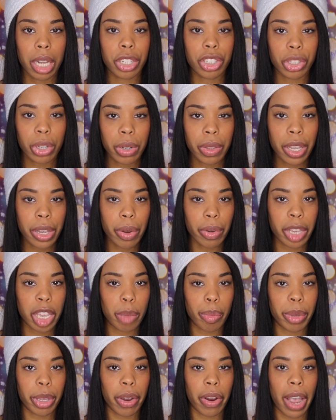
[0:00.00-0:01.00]
ensure that you're
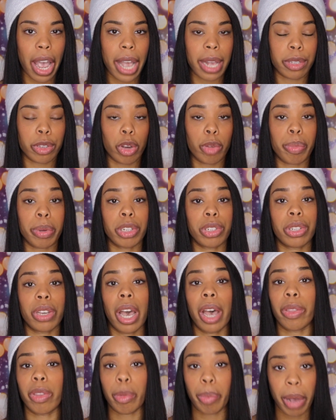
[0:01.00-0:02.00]
keeping your eyes open
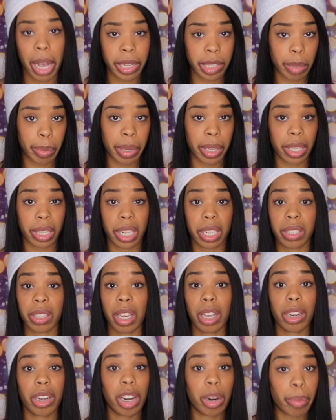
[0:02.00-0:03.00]
to other possibilities,
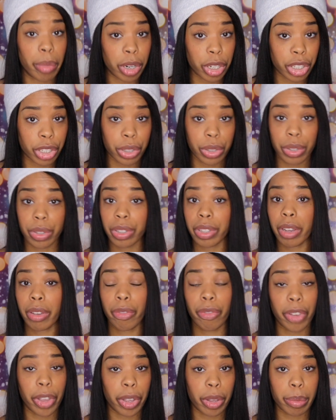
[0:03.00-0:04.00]
commercials,
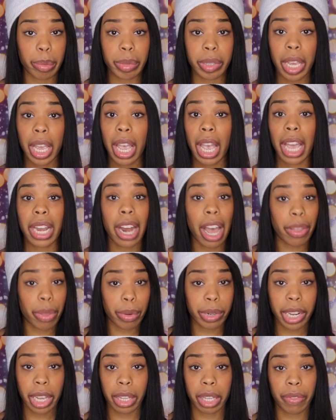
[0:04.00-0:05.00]
films, and
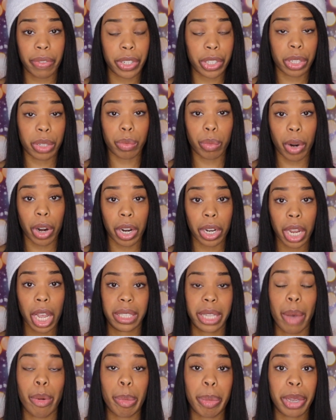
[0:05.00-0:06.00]
other television
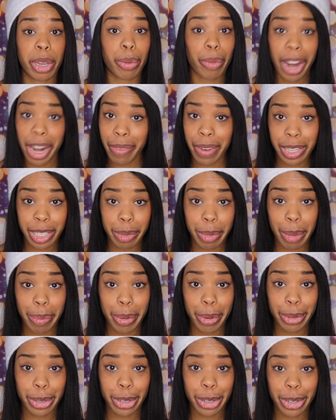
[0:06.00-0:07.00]
work that will be great resume
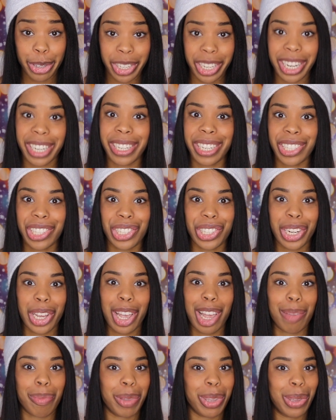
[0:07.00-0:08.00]
boosters in addition to
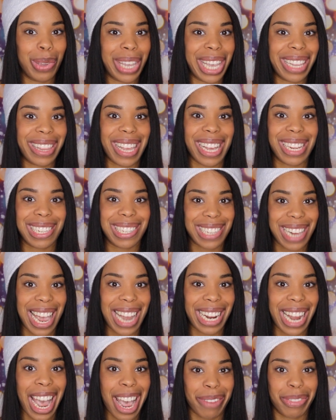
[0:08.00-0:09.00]
helping you get that
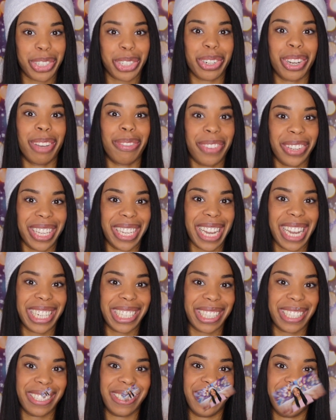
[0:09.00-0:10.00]
SAG-AFTRA
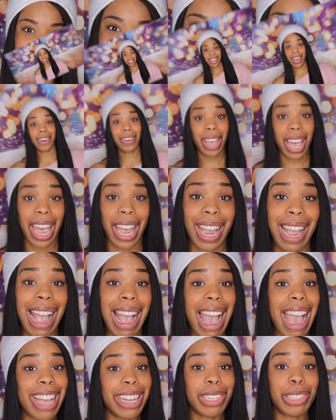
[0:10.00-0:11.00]
affiliation.
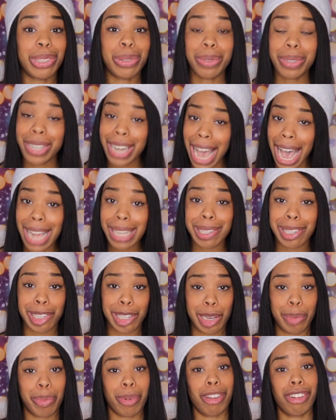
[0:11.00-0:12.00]
Okay, and do not
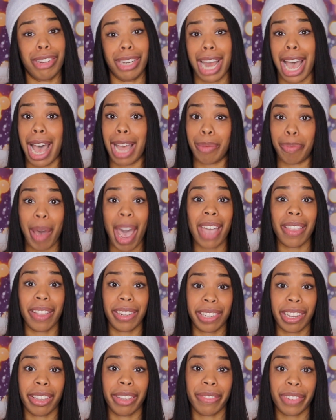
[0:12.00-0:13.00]
sleep on non-pilot
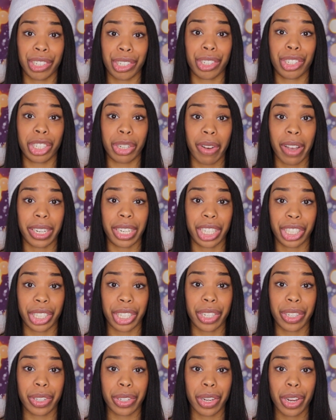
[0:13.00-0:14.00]
television show
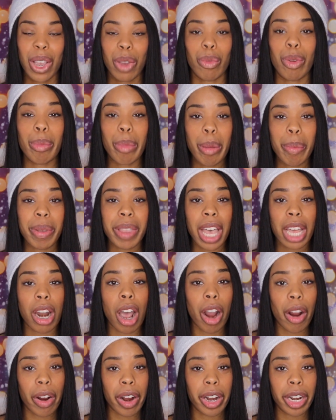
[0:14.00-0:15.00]
auditions. Remember that
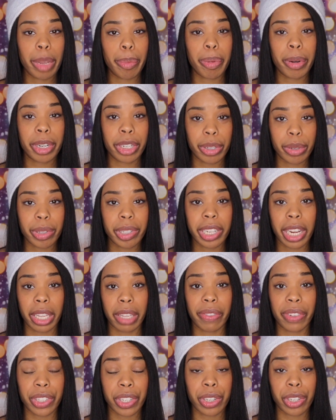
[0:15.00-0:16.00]
already produced
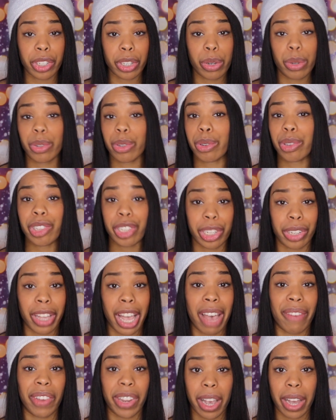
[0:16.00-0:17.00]
television shows are still
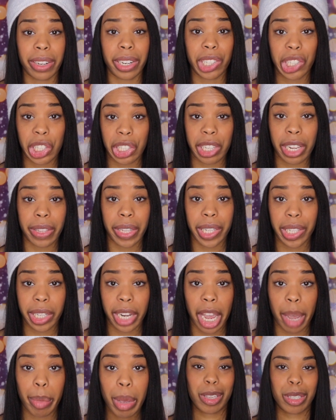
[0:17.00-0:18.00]
having auditions at this
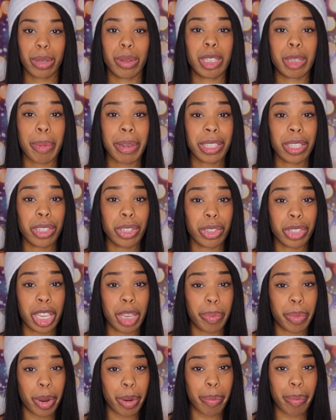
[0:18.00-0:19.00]
time, so it's best that you
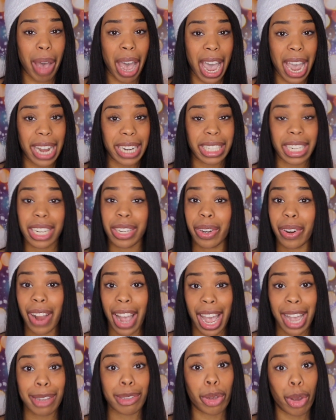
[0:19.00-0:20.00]
keep your mind and your
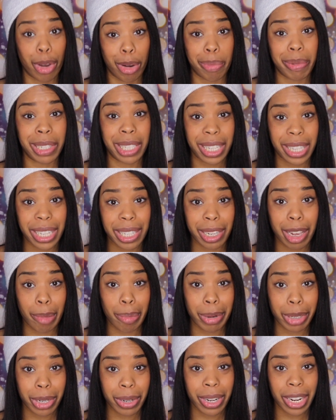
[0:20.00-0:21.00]
eyes open to these
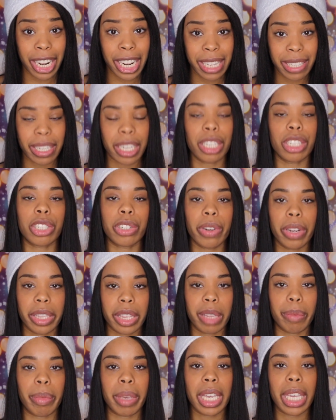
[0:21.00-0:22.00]
opportunities and treat
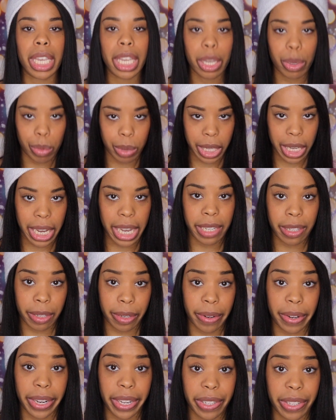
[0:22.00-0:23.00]
them equally as
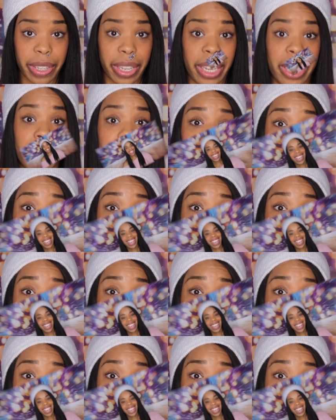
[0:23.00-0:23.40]
seriously.